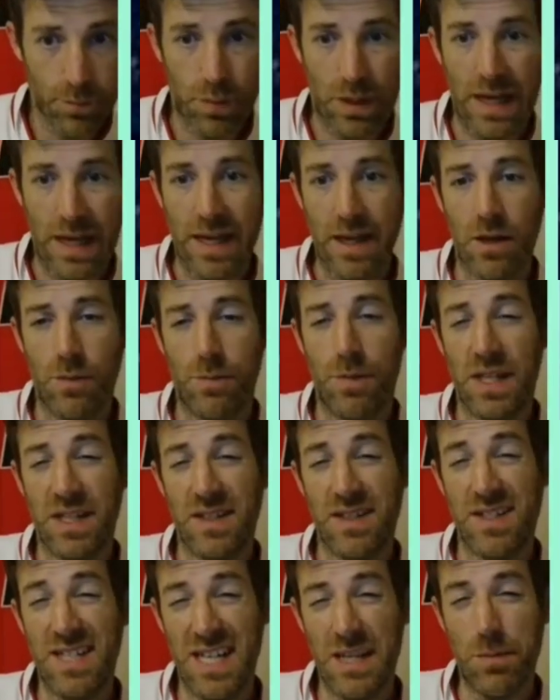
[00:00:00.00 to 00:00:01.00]
play a
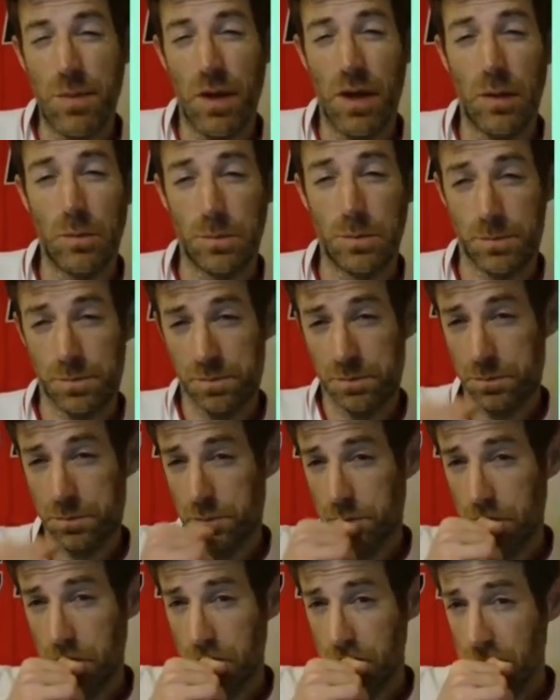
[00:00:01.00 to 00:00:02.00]
bit deeper.
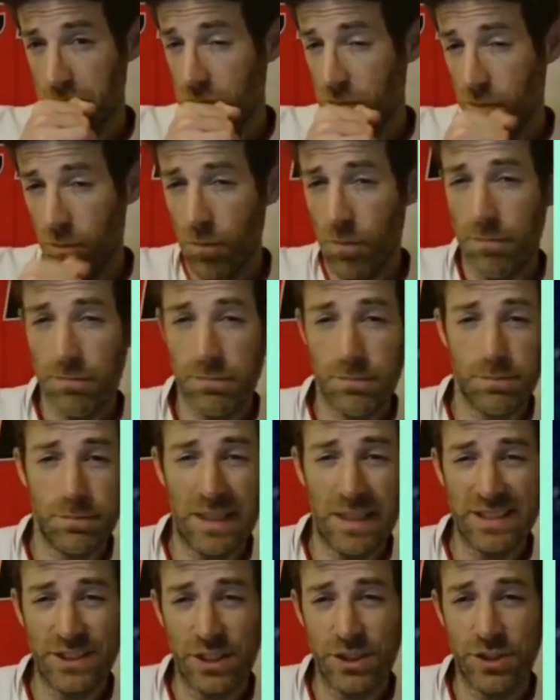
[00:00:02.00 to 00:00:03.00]

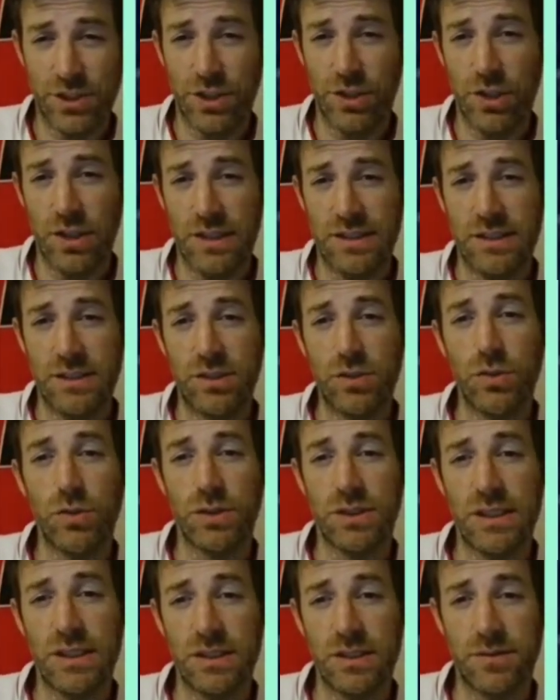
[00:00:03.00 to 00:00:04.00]
Manchester United
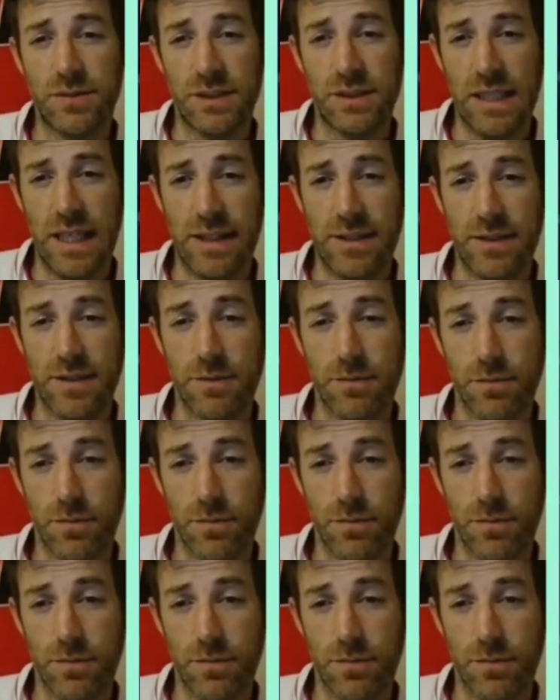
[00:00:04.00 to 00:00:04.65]
sources have said,